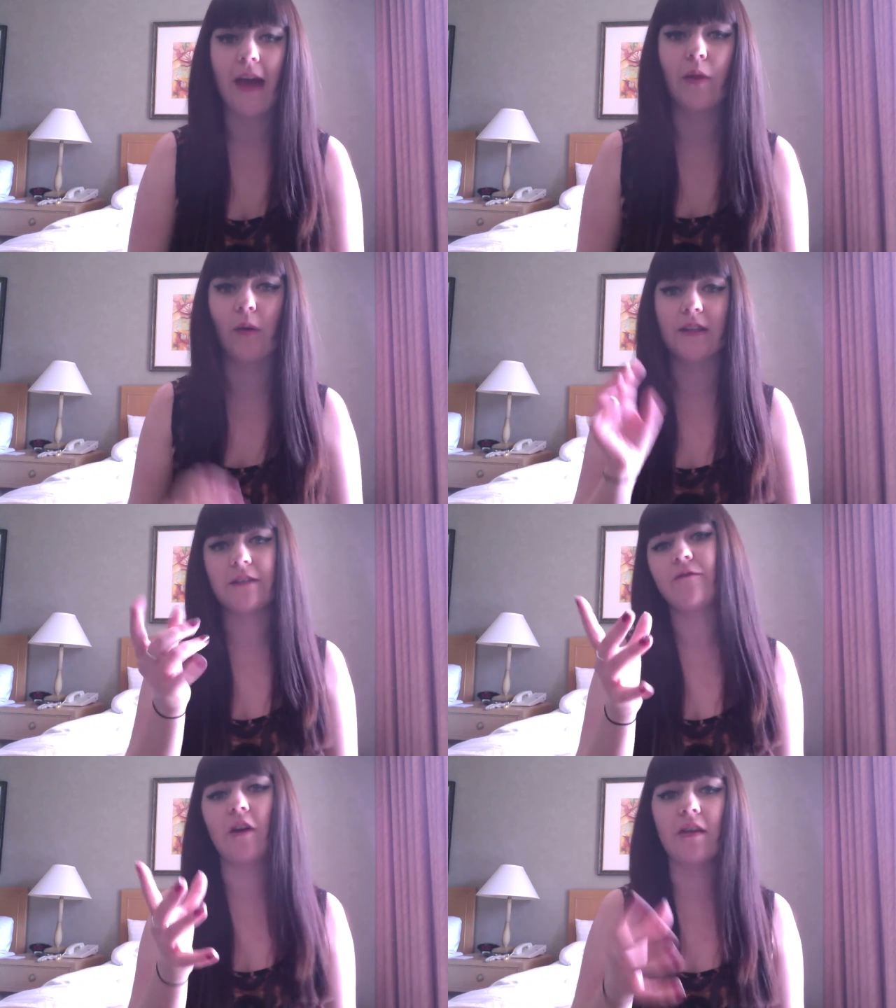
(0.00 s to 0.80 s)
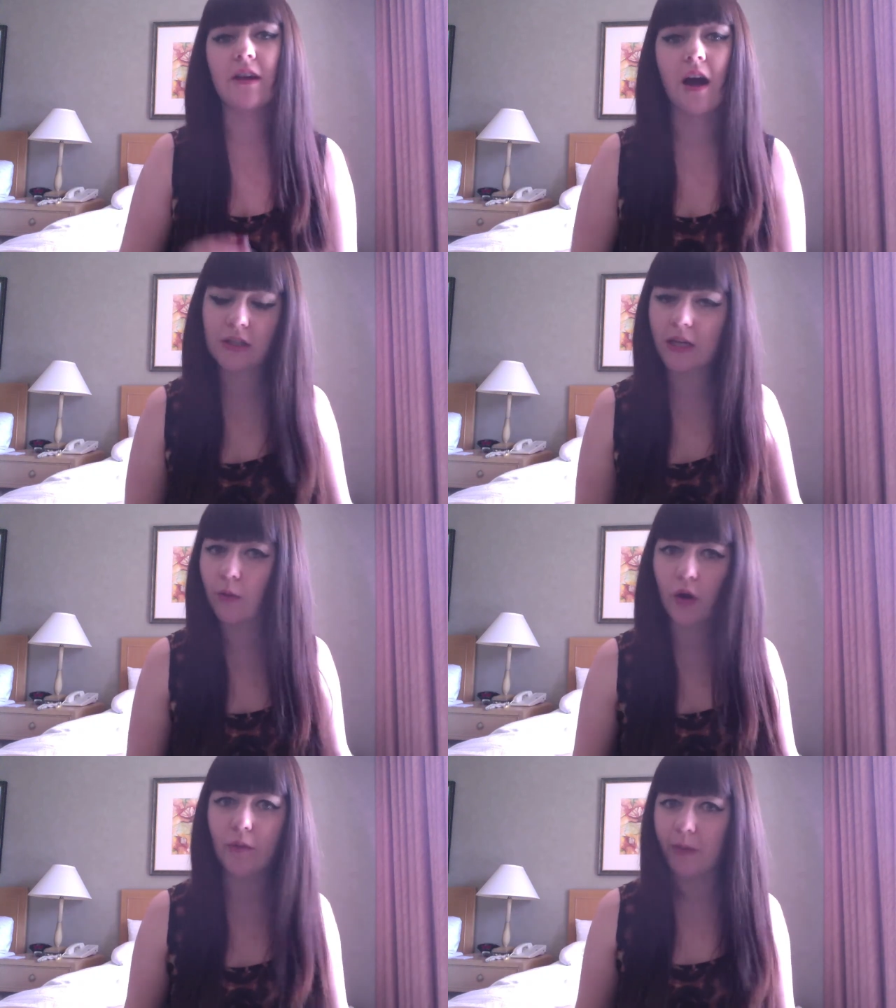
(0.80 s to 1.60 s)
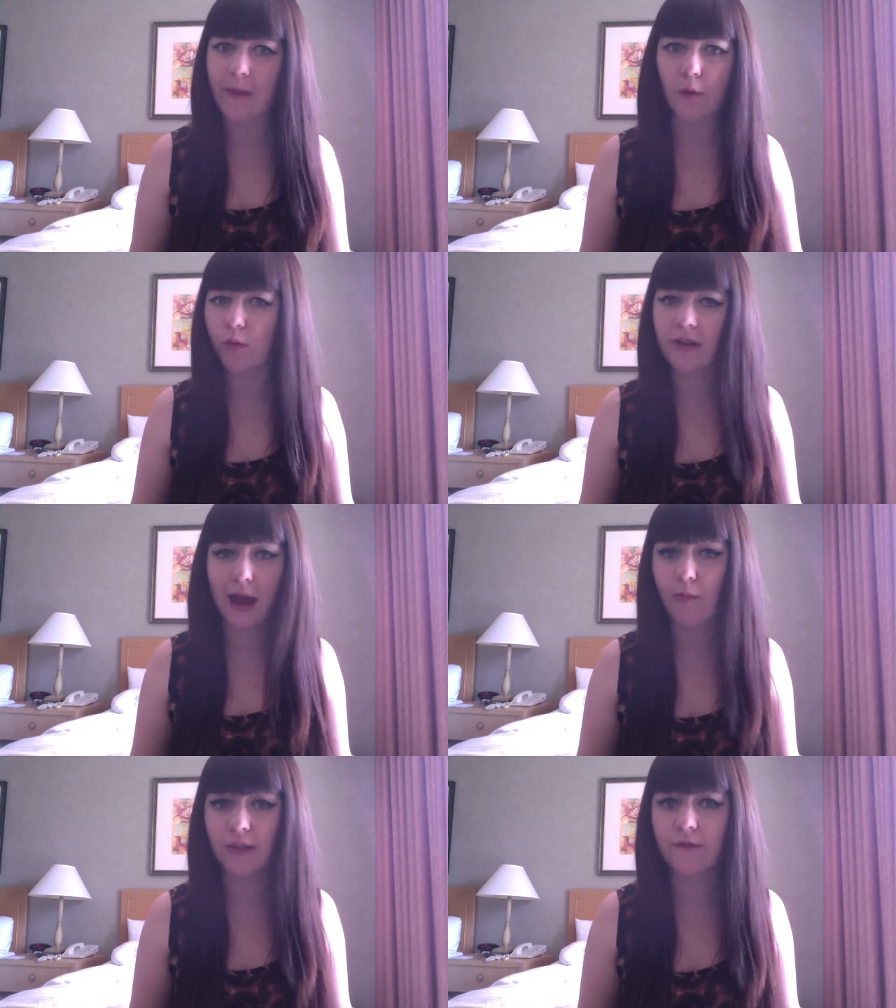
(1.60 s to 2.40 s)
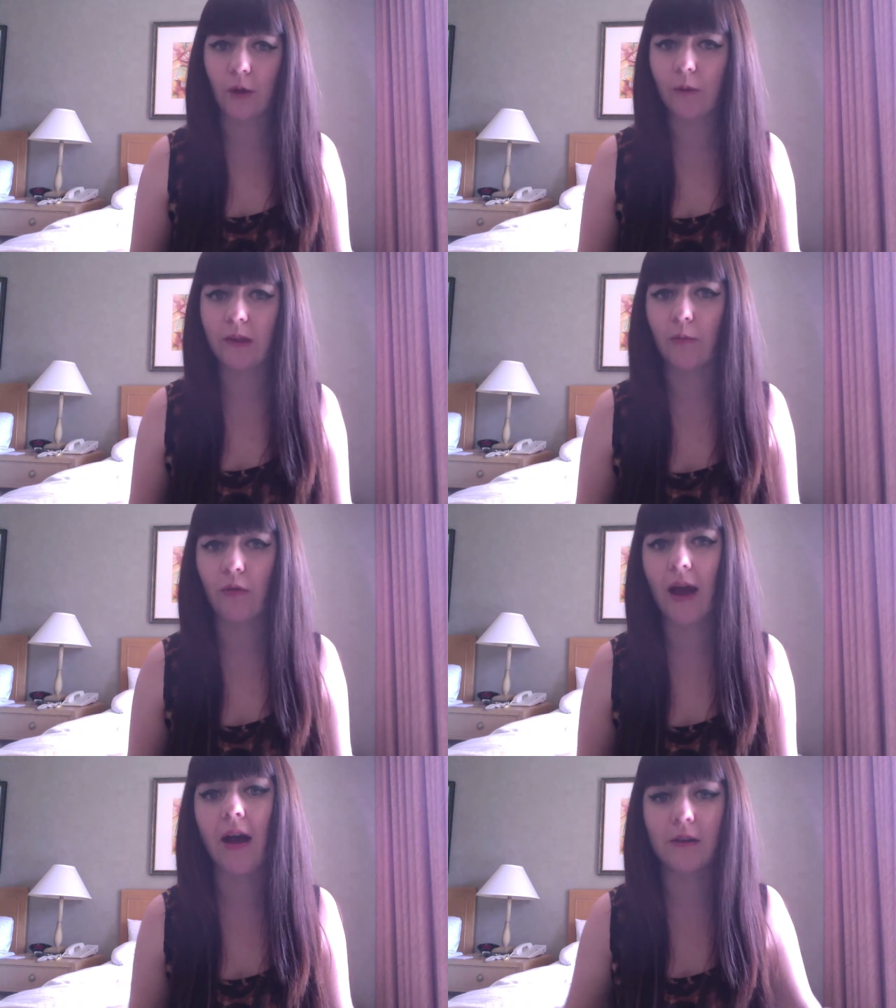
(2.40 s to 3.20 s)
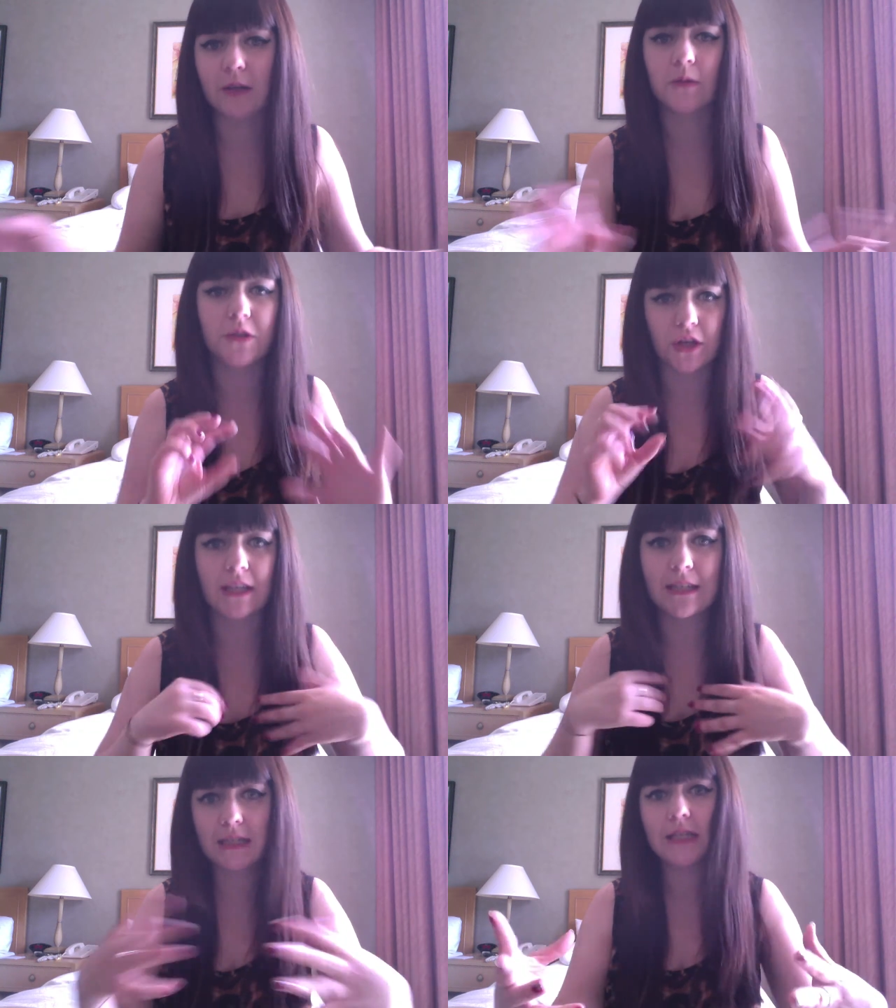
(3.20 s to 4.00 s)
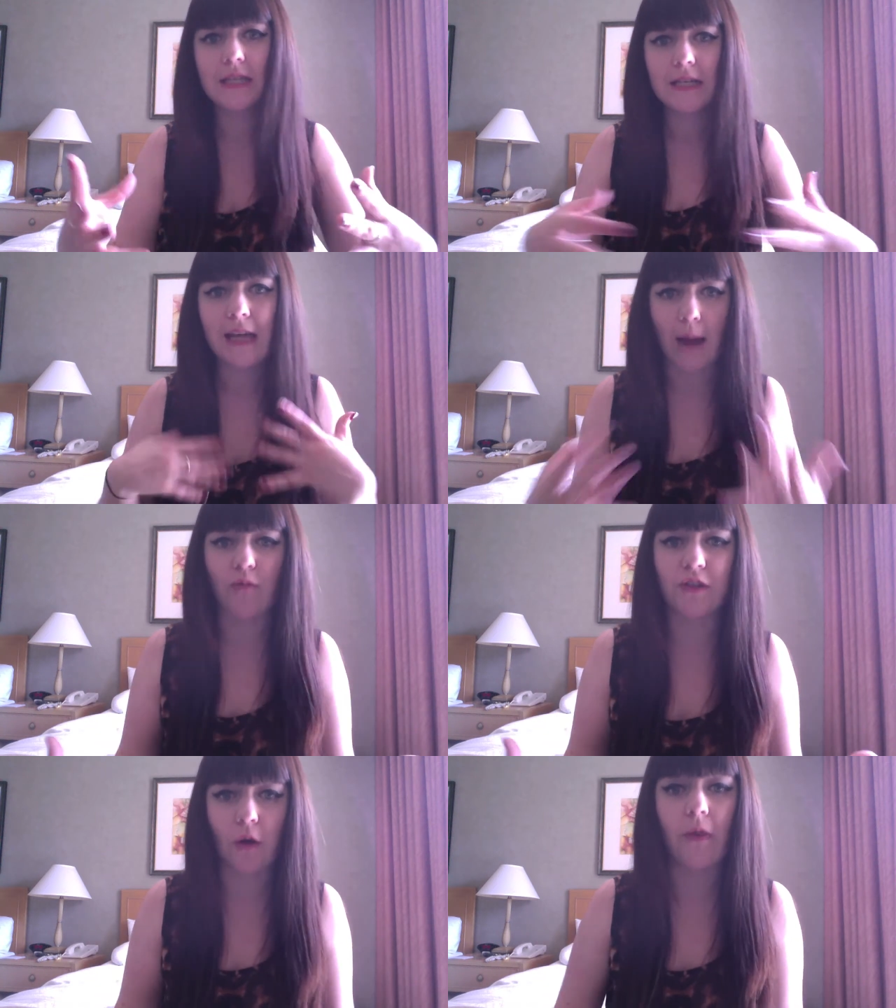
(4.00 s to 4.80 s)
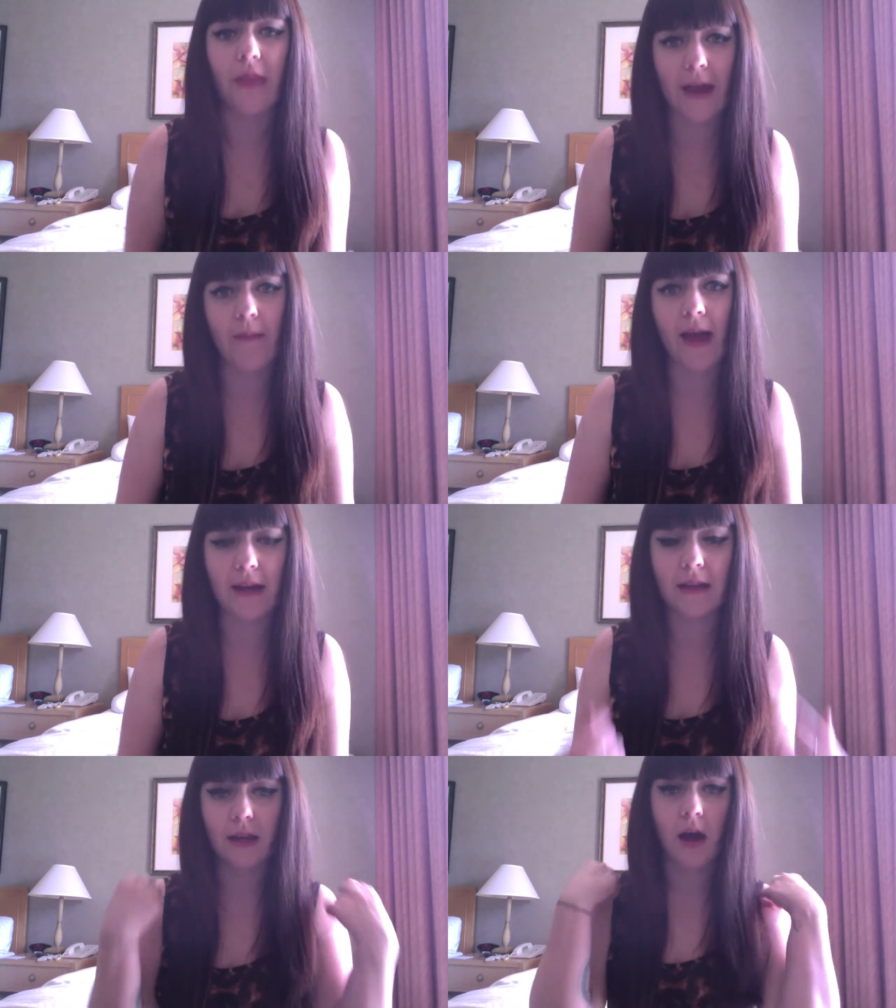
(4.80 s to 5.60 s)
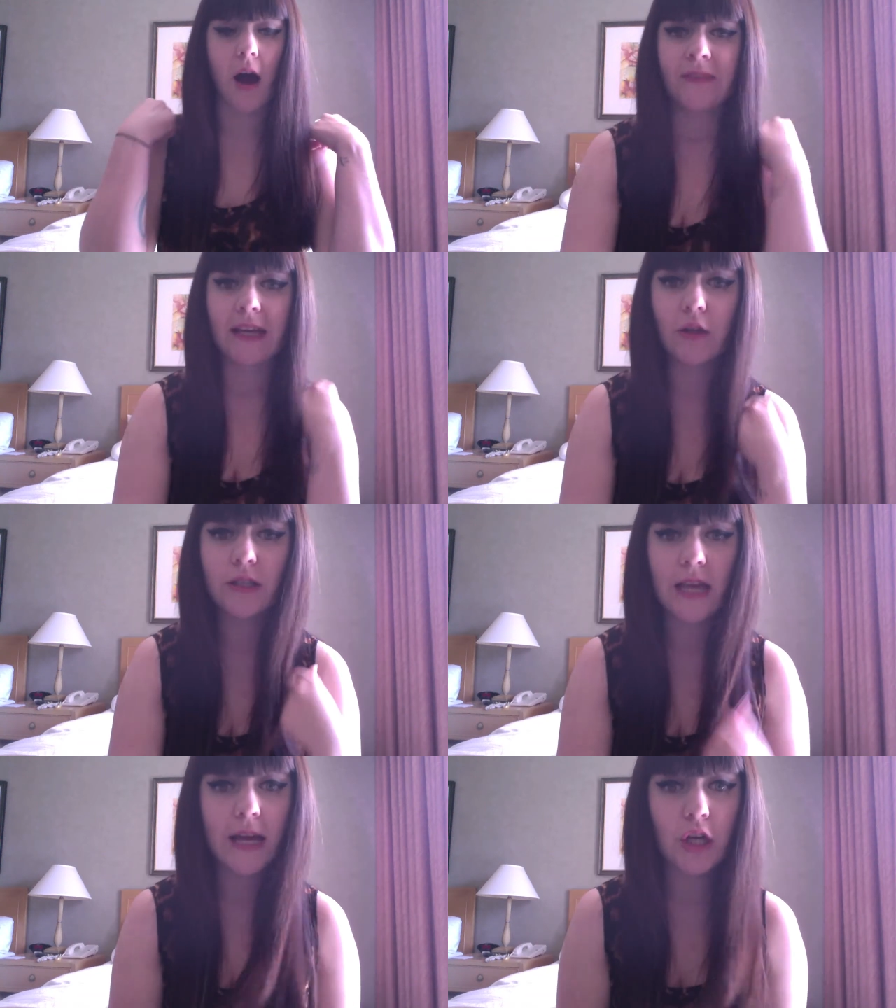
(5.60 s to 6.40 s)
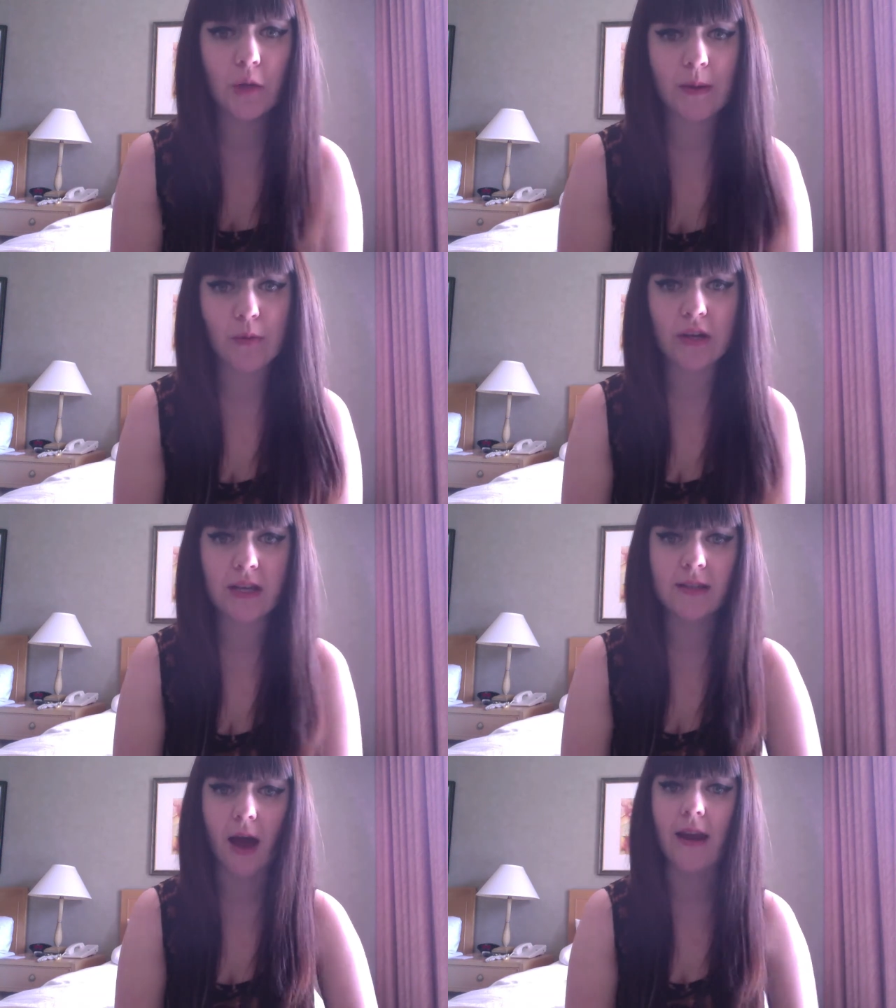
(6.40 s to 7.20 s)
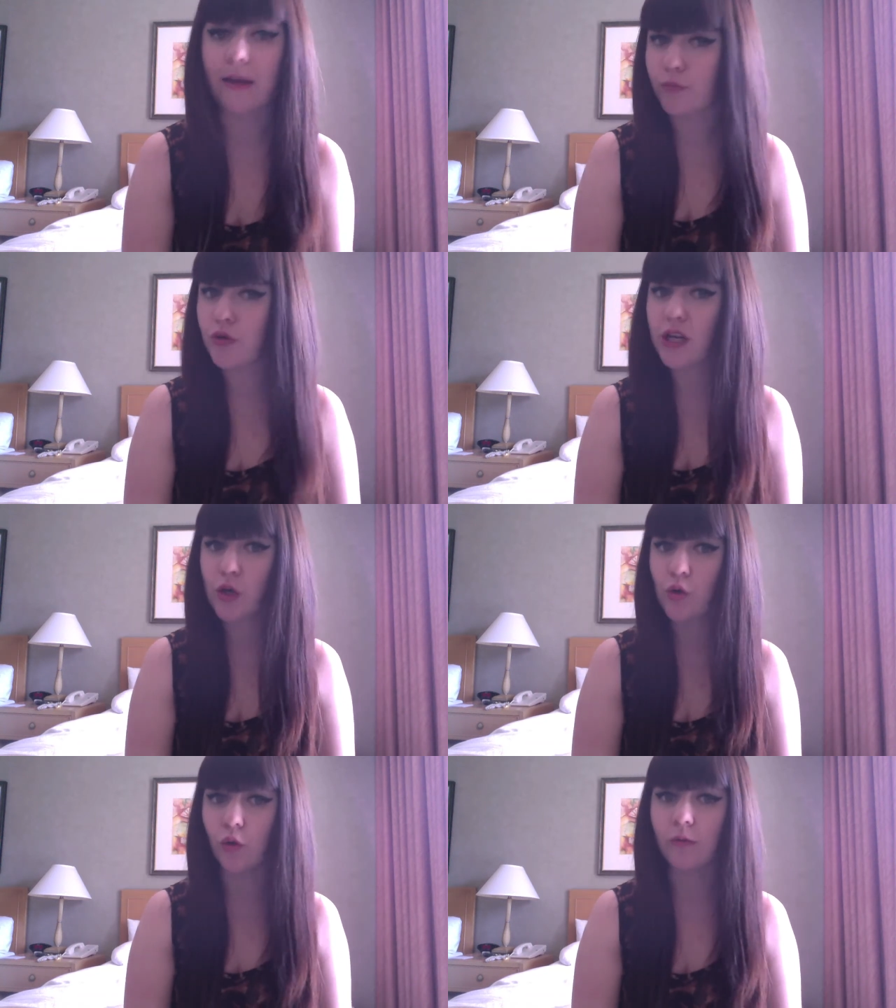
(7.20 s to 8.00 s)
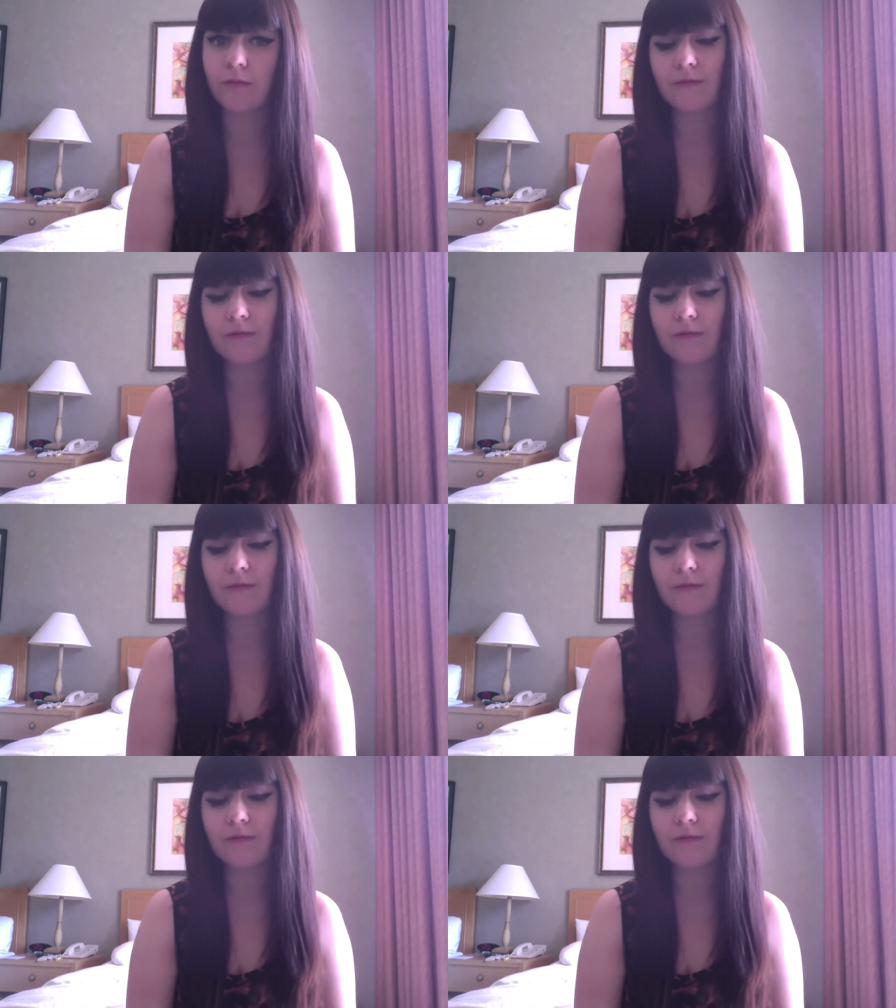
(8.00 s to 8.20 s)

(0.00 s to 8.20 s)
the ones in front of the car. There weren't people with cameras following them around, it was just cameras on them and in the car. It looks like it could be pretty exciting, pretty cool.